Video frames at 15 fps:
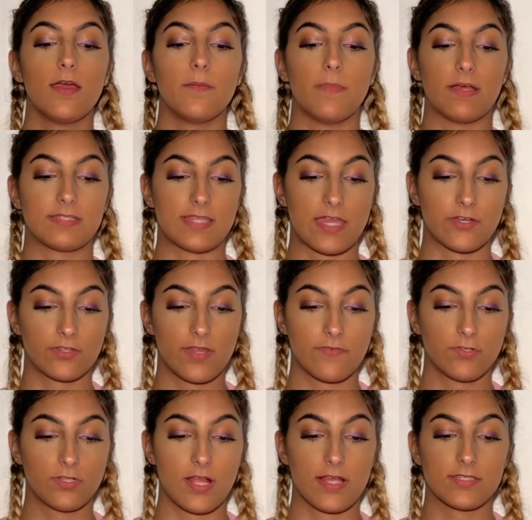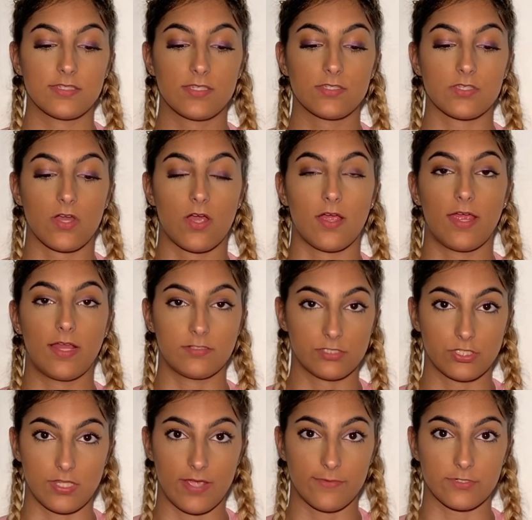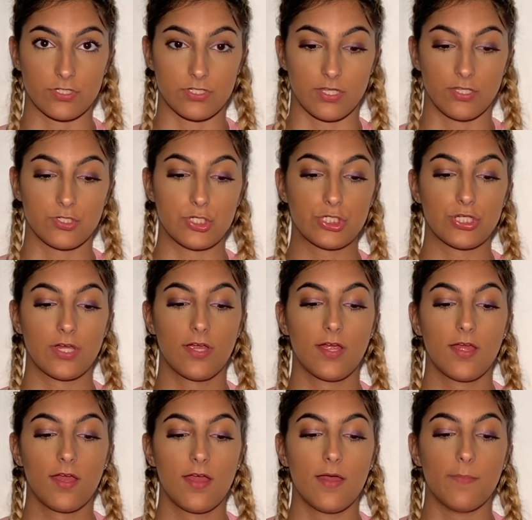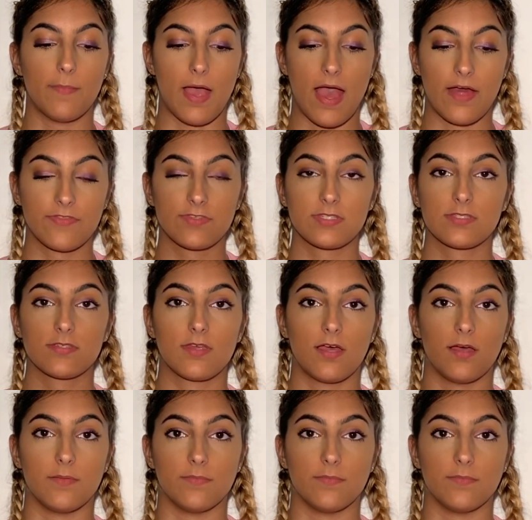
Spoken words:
My standard level classes are English language and literature, maths,